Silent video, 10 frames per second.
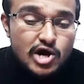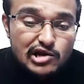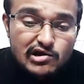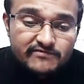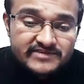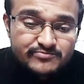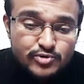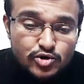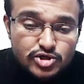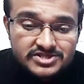so along
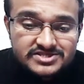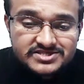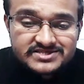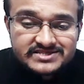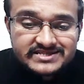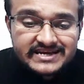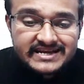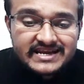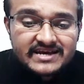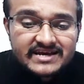with protons, there
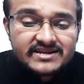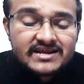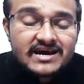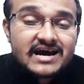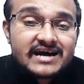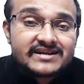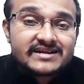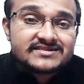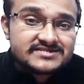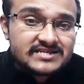are another
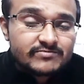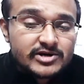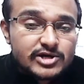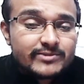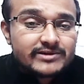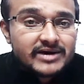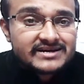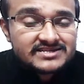subatomic particles